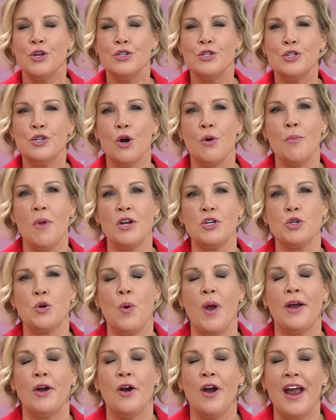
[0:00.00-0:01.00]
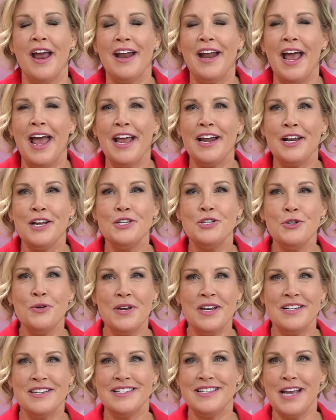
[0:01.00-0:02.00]
so much quicker. And, and I do
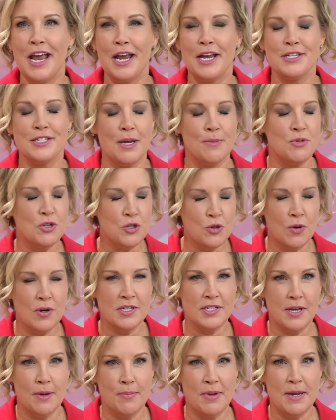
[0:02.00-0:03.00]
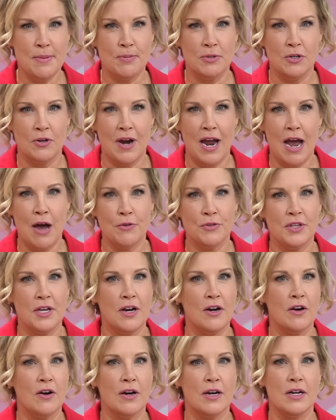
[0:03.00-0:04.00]
need to say, because I'm sure some people are out
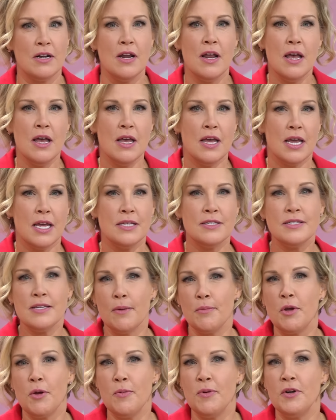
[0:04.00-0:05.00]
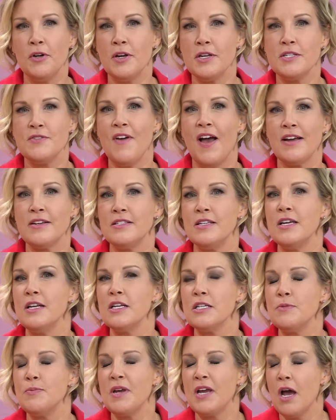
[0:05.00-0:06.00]
there and in some communities, vaccine
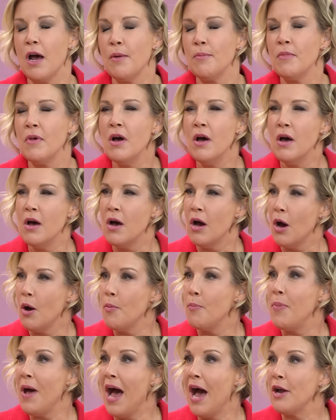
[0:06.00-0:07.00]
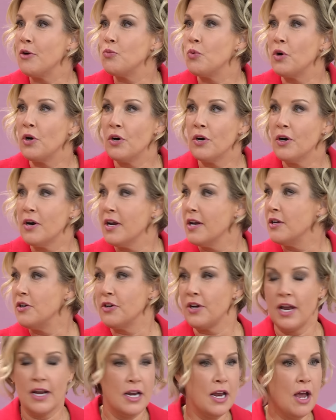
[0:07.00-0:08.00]
has become a bad word and
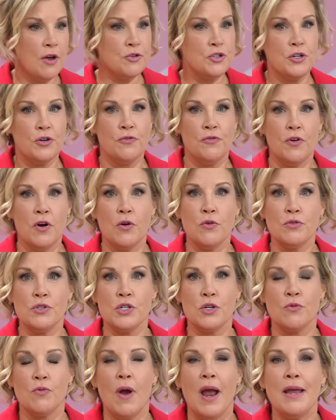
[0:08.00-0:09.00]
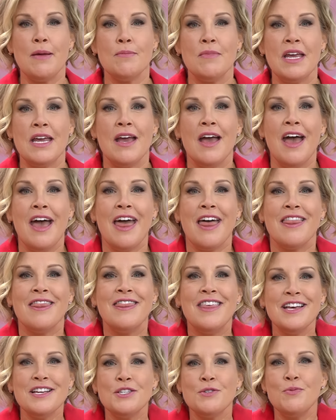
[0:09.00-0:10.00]
you're getting out your phone to write me.
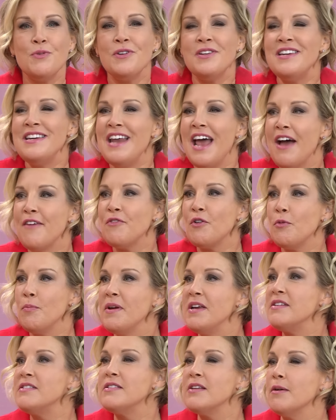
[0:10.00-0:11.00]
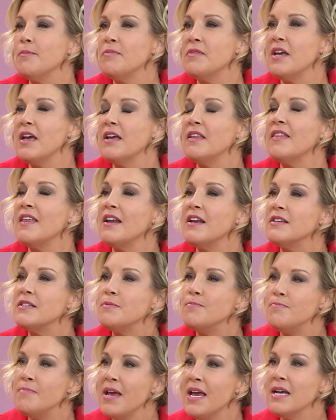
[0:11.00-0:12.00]
This will mm-hmm. never be something that
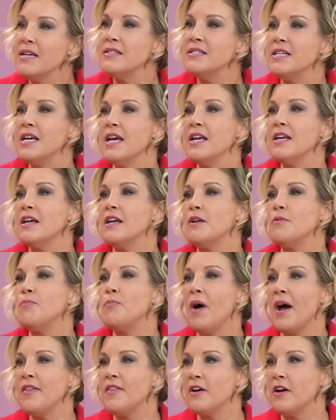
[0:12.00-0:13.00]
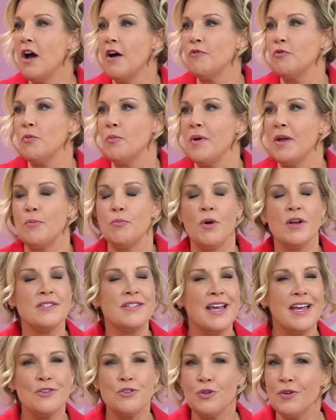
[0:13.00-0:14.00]
is mandated by the government. Mm. Breast
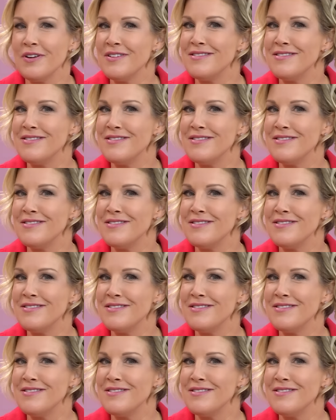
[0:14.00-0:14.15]
cancer